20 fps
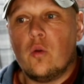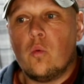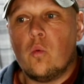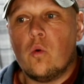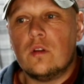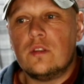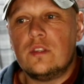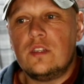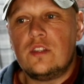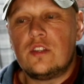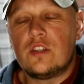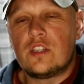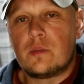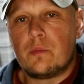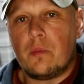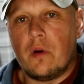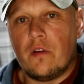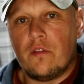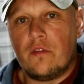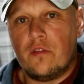you're wanting to
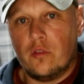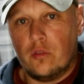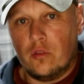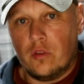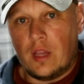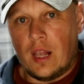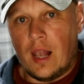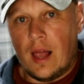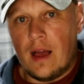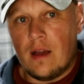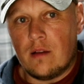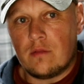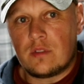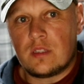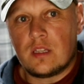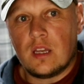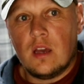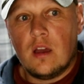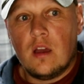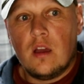spot funnel
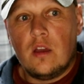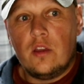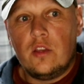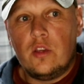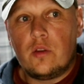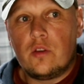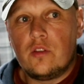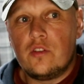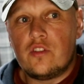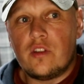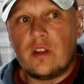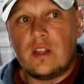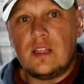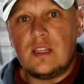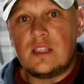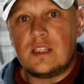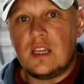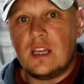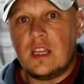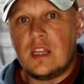clouds, you can
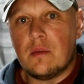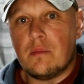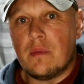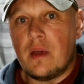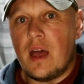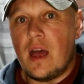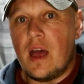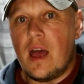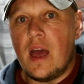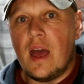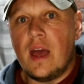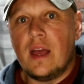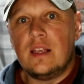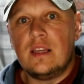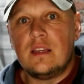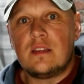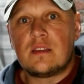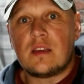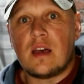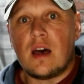generally see them at
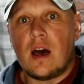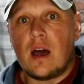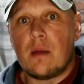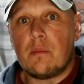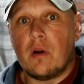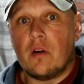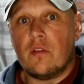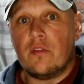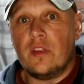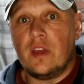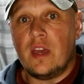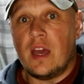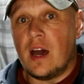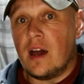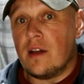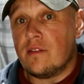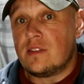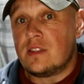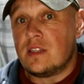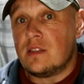any time of the year.
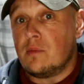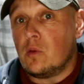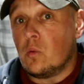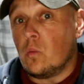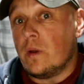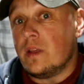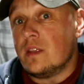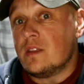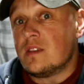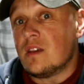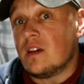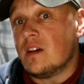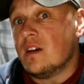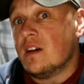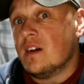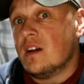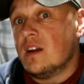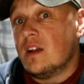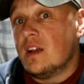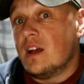I've seen them in winter
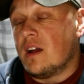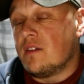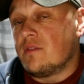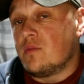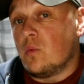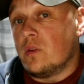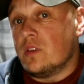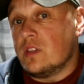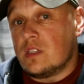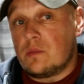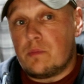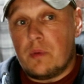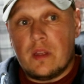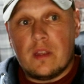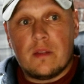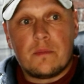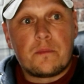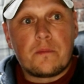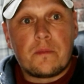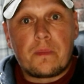when there's
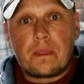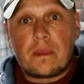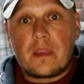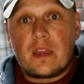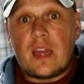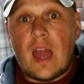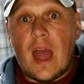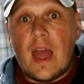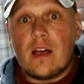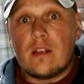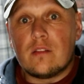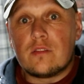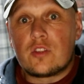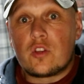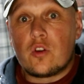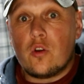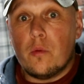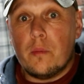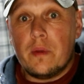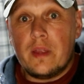been gales
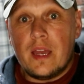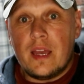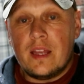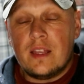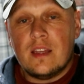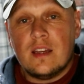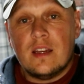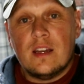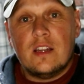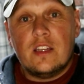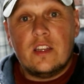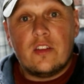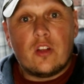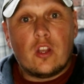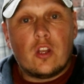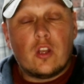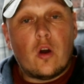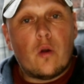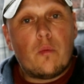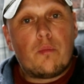coming in, you've
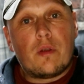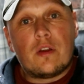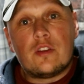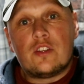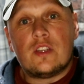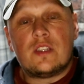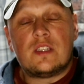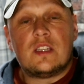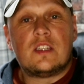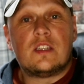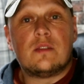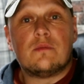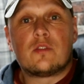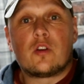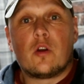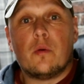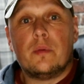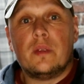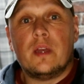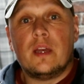got low pressure systems
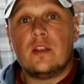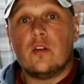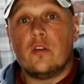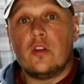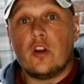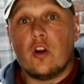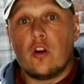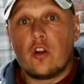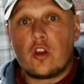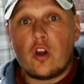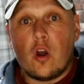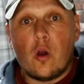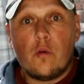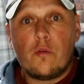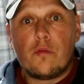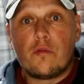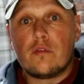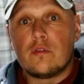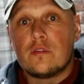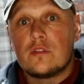coming in, or you've got
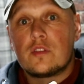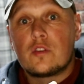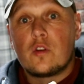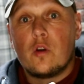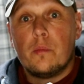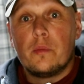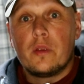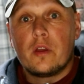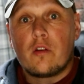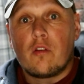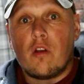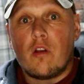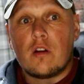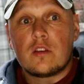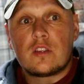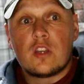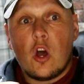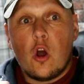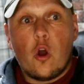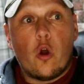cold fronts coming
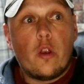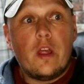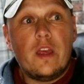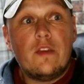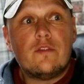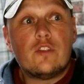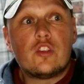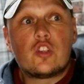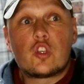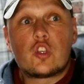across, or even